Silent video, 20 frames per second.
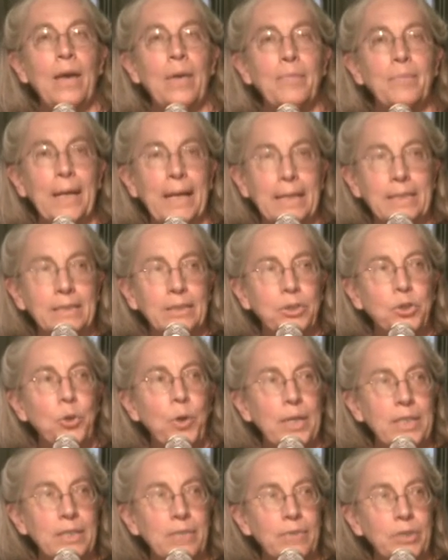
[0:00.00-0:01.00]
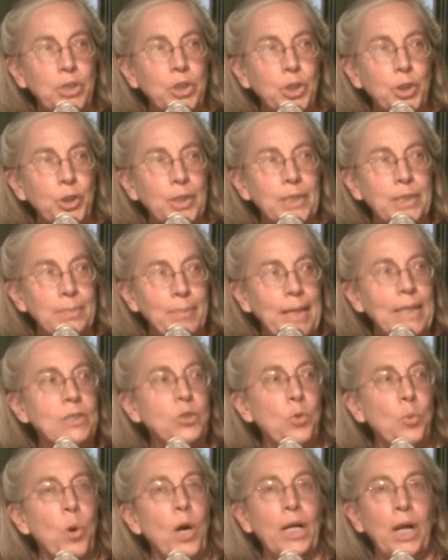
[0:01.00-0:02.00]
because a choice of insurance means
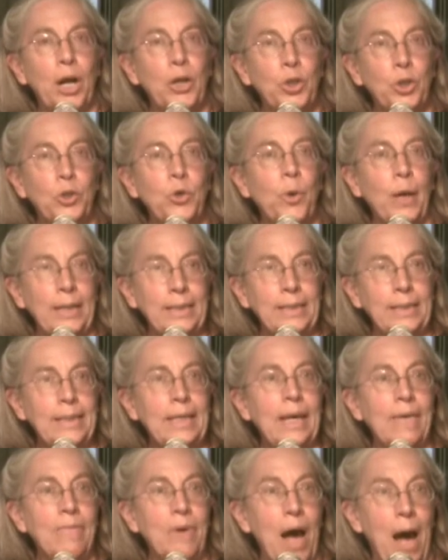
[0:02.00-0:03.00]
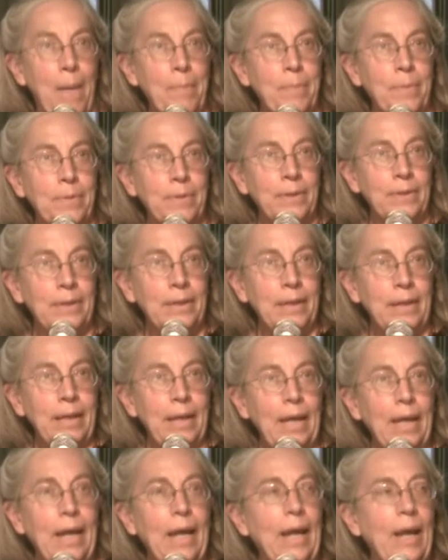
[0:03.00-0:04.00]
what are you going to give up?
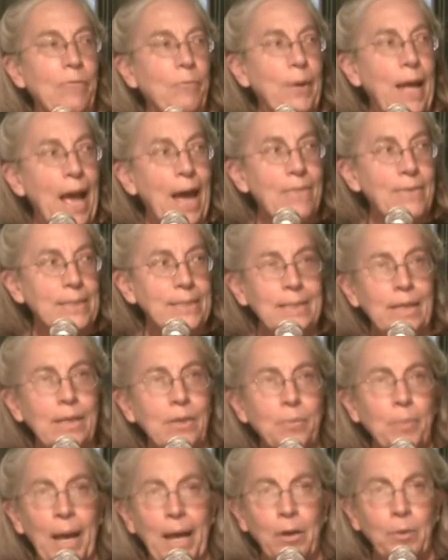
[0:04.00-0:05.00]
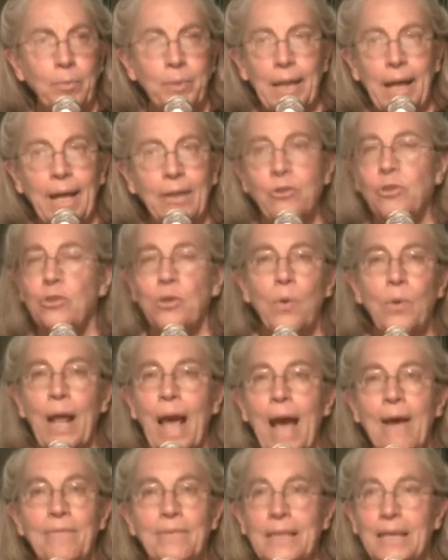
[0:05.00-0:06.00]
If we have a single payer plan, you don't
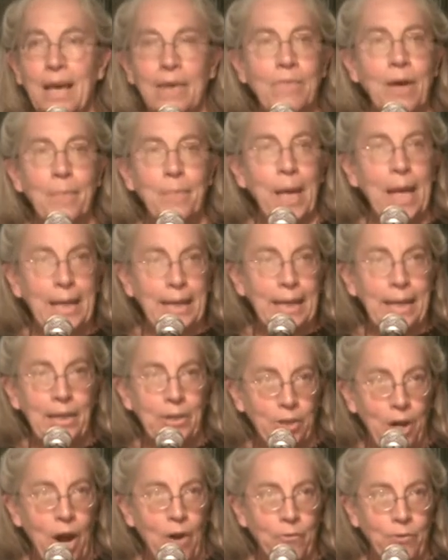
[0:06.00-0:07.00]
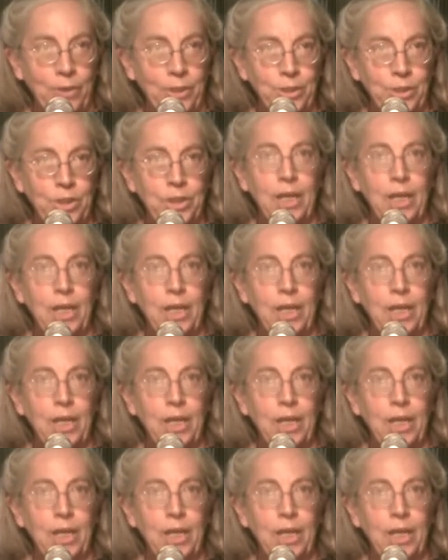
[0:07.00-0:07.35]
have to give up any coverage.